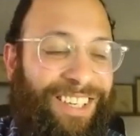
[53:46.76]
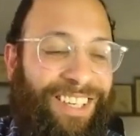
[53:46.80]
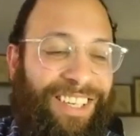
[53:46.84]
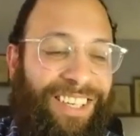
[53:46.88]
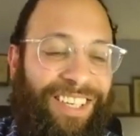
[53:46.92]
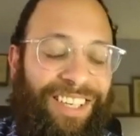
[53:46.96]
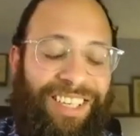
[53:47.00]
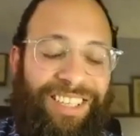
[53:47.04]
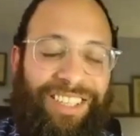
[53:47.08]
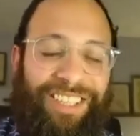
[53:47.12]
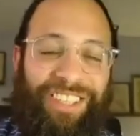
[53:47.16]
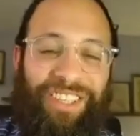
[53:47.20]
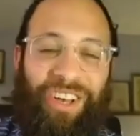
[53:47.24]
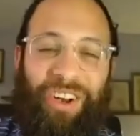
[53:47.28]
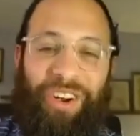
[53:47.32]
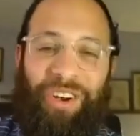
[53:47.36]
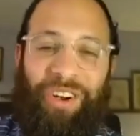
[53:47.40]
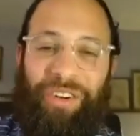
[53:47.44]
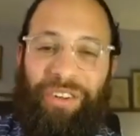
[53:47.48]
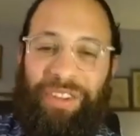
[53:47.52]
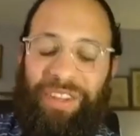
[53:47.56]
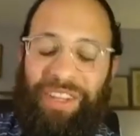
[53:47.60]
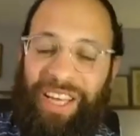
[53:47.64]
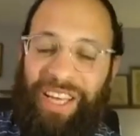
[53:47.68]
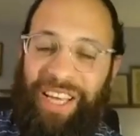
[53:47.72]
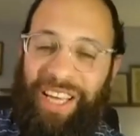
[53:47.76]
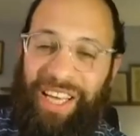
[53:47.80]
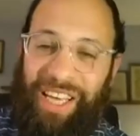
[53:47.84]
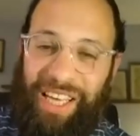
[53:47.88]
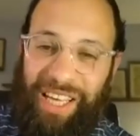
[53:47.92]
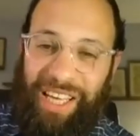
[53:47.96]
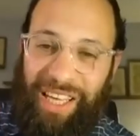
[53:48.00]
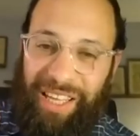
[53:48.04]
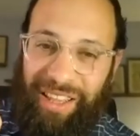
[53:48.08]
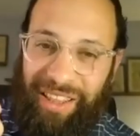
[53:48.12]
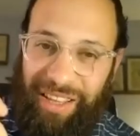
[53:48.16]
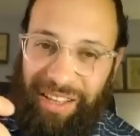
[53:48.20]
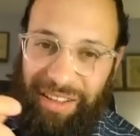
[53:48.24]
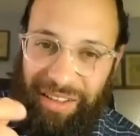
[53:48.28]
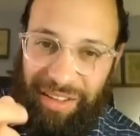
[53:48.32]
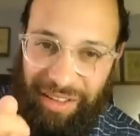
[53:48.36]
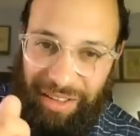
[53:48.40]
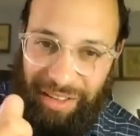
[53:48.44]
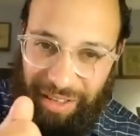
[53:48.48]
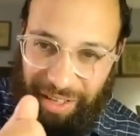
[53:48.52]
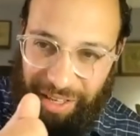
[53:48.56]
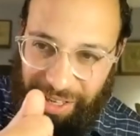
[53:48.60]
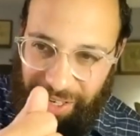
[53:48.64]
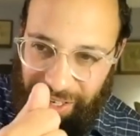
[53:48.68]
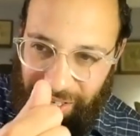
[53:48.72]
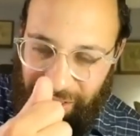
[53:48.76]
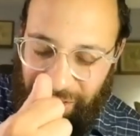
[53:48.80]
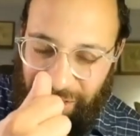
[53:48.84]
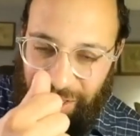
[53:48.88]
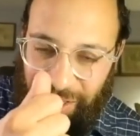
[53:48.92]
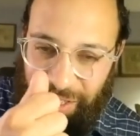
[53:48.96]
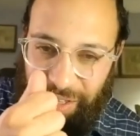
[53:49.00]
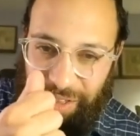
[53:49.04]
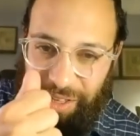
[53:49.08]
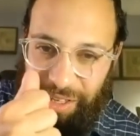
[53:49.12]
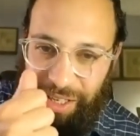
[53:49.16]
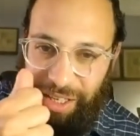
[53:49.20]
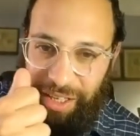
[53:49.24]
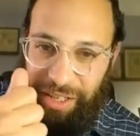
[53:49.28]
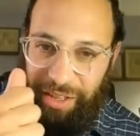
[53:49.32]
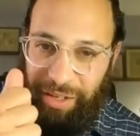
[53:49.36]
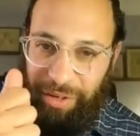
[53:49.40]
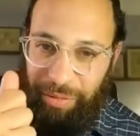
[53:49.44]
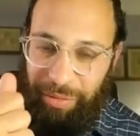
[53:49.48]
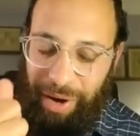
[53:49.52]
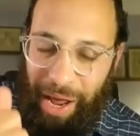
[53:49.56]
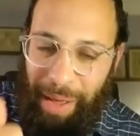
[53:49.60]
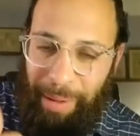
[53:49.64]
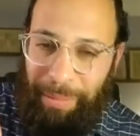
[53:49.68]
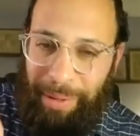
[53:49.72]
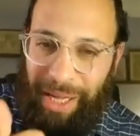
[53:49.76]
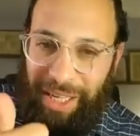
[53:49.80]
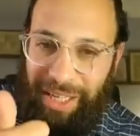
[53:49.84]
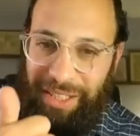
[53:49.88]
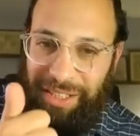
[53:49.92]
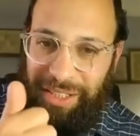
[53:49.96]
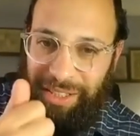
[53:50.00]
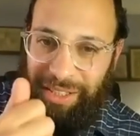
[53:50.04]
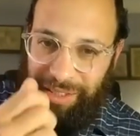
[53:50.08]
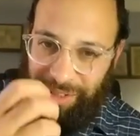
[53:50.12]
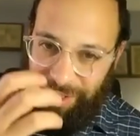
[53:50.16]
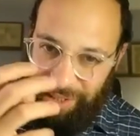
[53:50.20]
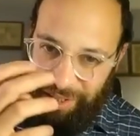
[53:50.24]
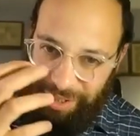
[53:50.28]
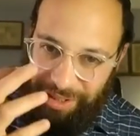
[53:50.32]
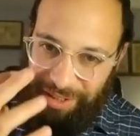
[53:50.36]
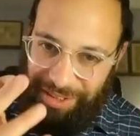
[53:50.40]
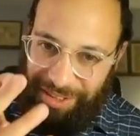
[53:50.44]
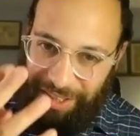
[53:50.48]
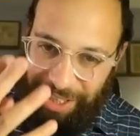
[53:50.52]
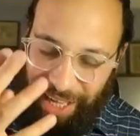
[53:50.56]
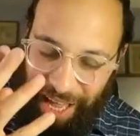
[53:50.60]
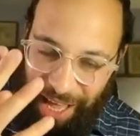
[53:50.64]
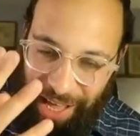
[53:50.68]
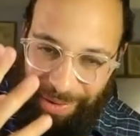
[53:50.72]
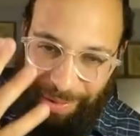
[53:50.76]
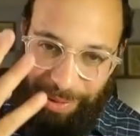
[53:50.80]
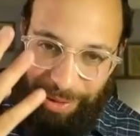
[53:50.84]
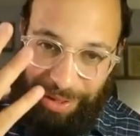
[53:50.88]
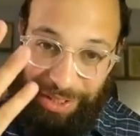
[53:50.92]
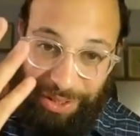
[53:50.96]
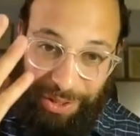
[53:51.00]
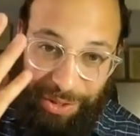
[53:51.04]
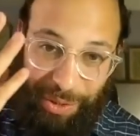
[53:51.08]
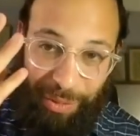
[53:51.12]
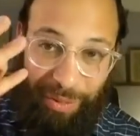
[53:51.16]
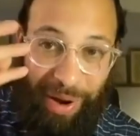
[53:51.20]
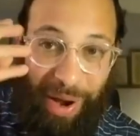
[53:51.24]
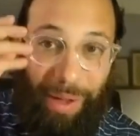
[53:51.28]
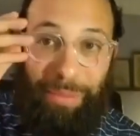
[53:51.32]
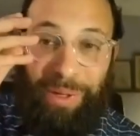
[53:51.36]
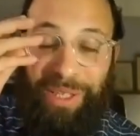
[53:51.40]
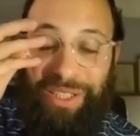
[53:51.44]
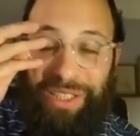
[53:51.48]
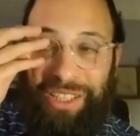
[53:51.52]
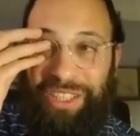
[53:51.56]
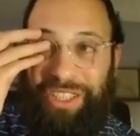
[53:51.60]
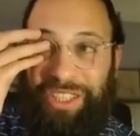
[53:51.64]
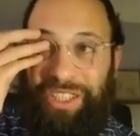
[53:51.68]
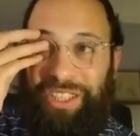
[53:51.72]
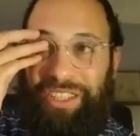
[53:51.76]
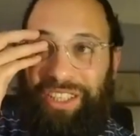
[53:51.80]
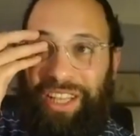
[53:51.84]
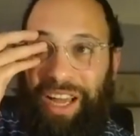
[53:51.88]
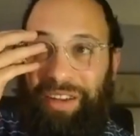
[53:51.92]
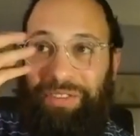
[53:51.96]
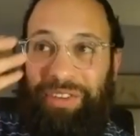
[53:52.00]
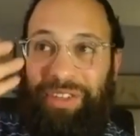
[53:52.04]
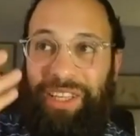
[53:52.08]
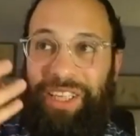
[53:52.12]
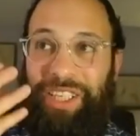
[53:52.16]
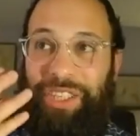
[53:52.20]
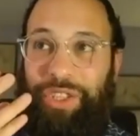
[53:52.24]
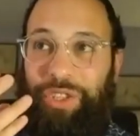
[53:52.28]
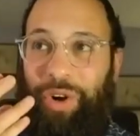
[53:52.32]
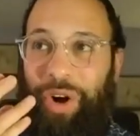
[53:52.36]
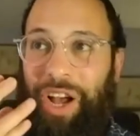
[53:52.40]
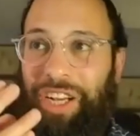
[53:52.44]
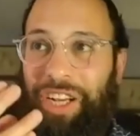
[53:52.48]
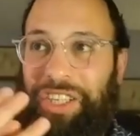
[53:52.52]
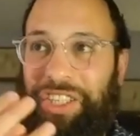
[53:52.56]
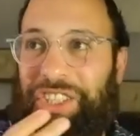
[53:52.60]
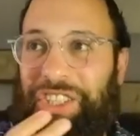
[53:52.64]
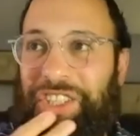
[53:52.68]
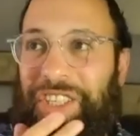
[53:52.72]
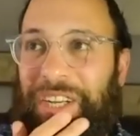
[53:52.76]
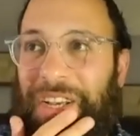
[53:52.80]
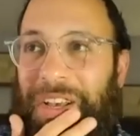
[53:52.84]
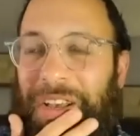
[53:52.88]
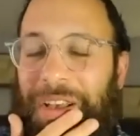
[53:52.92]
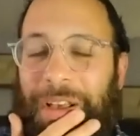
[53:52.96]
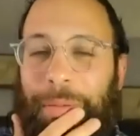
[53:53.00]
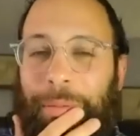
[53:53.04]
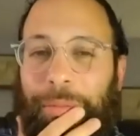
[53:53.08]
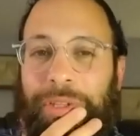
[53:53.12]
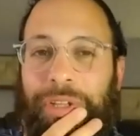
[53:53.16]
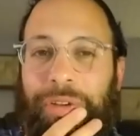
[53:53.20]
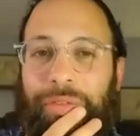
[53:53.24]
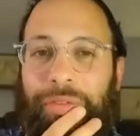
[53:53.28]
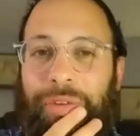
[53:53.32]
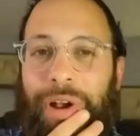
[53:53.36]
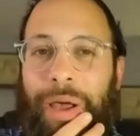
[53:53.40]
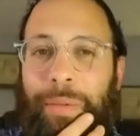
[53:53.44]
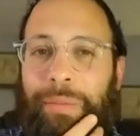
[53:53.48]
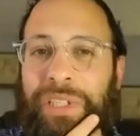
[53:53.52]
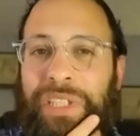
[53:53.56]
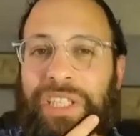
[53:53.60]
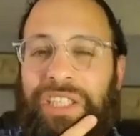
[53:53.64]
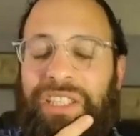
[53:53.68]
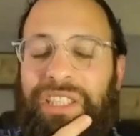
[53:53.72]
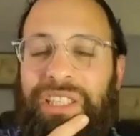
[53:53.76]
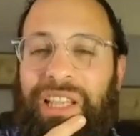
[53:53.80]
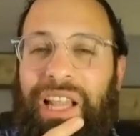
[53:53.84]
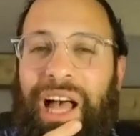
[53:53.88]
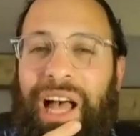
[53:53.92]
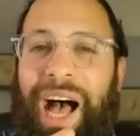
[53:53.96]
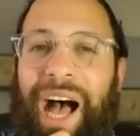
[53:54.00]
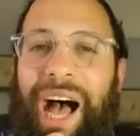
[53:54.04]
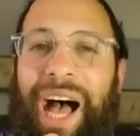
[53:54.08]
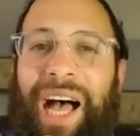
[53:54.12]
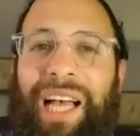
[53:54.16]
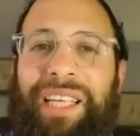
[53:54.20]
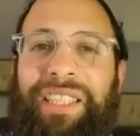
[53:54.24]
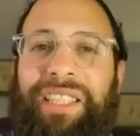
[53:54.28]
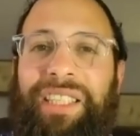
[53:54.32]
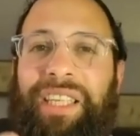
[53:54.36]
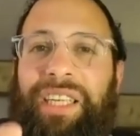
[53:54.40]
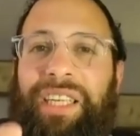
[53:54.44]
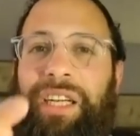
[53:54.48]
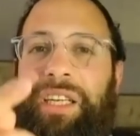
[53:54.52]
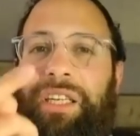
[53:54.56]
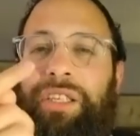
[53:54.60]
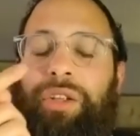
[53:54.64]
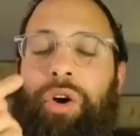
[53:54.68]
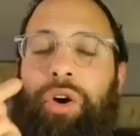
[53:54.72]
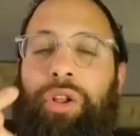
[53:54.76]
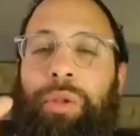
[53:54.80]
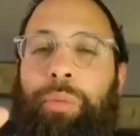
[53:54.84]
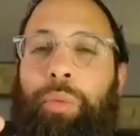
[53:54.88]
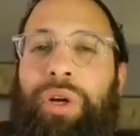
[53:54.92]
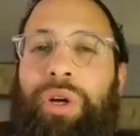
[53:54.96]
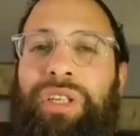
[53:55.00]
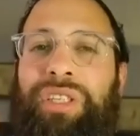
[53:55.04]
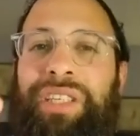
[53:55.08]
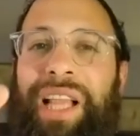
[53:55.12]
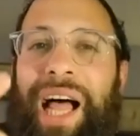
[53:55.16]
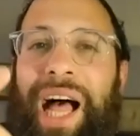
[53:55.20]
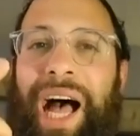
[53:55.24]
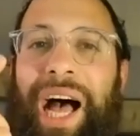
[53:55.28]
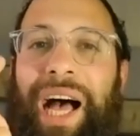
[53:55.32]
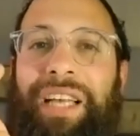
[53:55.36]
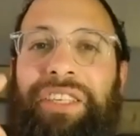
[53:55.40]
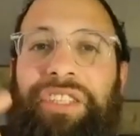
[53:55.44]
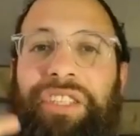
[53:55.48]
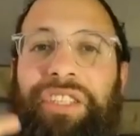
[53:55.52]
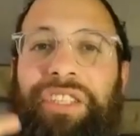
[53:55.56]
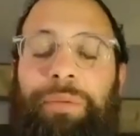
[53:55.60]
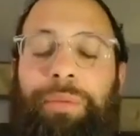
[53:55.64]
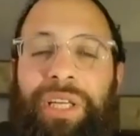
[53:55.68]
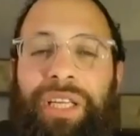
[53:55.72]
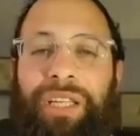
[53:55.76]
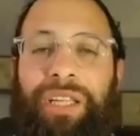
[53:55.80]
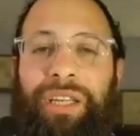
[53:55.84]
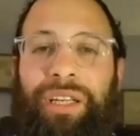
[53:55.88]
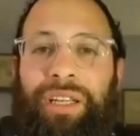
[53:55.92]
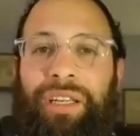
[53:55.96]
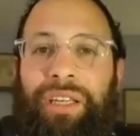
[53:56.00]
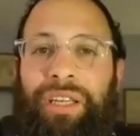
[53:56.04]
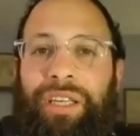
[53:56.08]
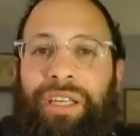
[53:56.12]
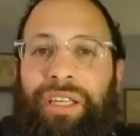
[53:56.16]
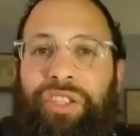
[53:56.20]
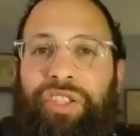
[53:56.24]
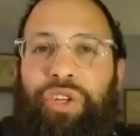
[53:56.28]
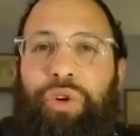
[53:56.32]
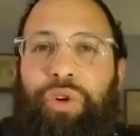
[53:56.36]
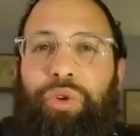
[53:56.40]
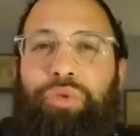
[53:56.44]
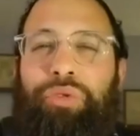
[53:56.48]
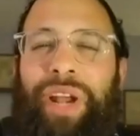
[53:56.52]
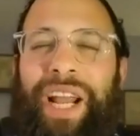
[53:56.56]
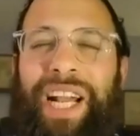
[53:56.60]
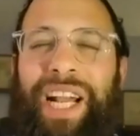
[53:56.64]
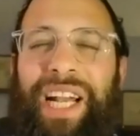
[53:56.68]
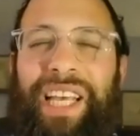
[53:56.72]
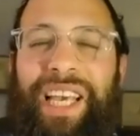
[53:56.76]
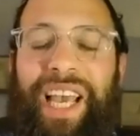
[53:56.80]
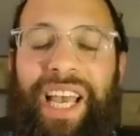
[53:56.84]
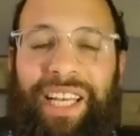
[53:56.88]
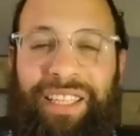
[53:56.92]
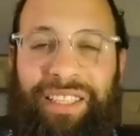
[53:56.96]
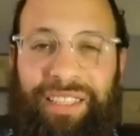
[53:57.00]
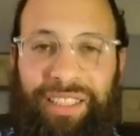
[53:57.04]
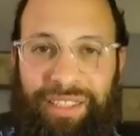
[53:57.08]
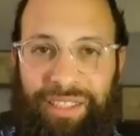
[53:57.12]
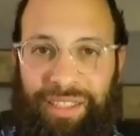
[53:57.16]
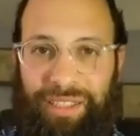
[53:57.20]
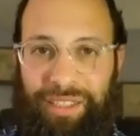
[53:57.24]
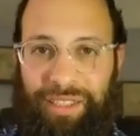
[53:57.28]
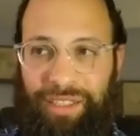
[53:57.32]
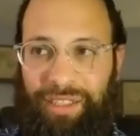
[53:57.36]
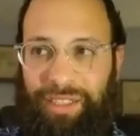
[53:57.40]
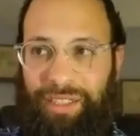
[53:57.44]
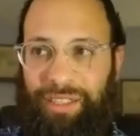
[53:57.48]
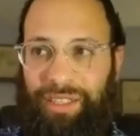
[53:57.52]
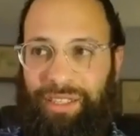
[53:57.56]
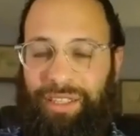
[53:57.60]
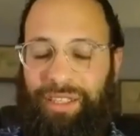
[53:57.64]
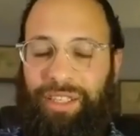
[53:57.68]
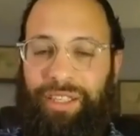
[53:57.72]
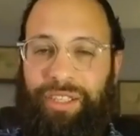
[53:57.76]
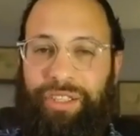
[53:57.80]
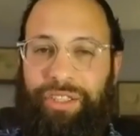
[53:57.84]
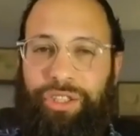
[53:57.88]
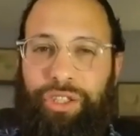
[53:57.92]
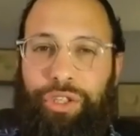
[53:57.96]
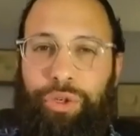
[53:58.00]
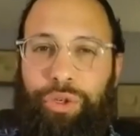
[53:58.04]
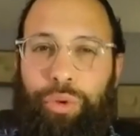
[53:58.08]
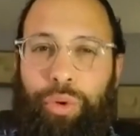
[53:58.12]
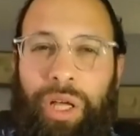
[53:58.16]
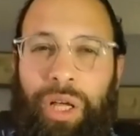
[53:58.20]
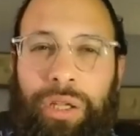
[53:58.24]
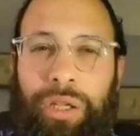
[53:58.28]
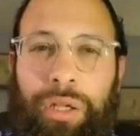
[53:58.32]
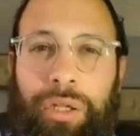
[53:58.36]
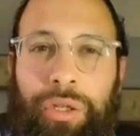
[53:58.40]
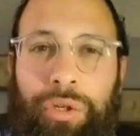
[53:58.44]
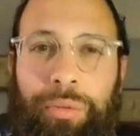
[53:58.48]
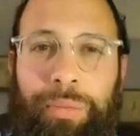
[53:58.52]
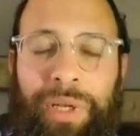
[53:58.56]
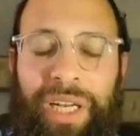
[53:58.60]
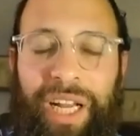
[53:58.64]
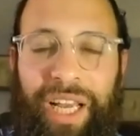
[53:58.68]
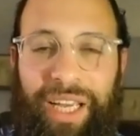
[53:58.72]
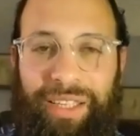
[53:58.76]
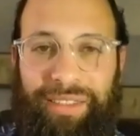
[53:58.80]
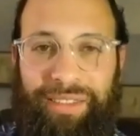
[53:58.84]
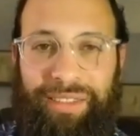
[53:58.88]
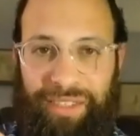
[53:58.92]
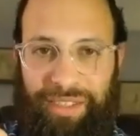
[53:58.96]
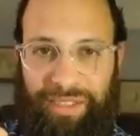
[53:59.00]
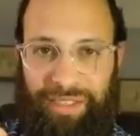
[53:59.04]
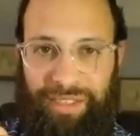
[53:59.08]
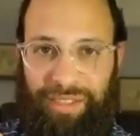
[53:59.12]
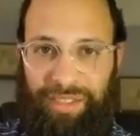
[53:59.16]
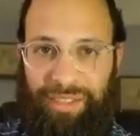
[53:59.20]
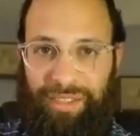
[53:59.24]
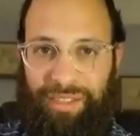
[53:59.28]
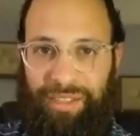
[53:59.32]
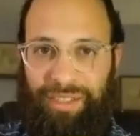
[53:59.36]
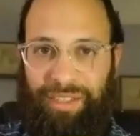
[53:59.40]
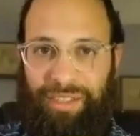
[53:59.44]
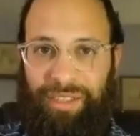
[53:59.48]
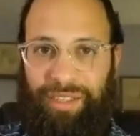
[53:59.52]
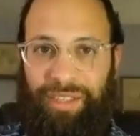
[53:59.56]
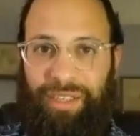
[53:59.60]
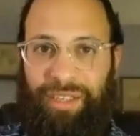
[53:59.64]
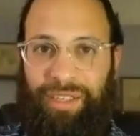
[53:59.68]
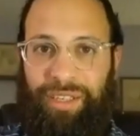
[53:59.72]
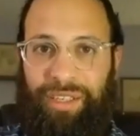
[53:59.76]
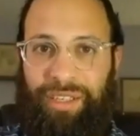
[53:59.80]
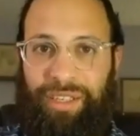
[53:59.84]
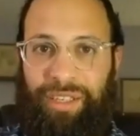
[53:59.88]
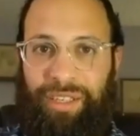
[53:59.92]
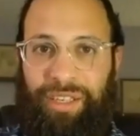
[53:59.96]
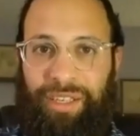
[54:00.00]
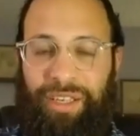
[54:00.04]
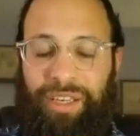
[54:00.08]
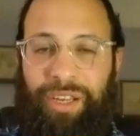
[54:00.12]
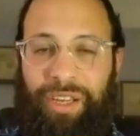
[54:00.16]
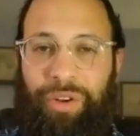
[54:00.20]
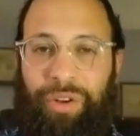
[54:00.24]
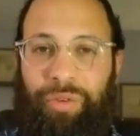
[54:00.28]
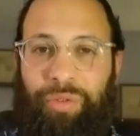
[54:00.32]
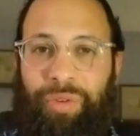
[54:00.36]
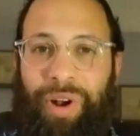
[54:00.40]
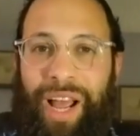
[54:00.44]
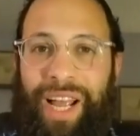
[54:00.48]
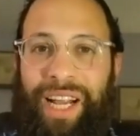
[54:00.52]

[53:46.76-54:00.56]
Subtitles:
So the remez, this is a remez, this is definitely a drush, but the remez is lahazir gedolim. What does lahazir mean? To radiate, to illuminate, right?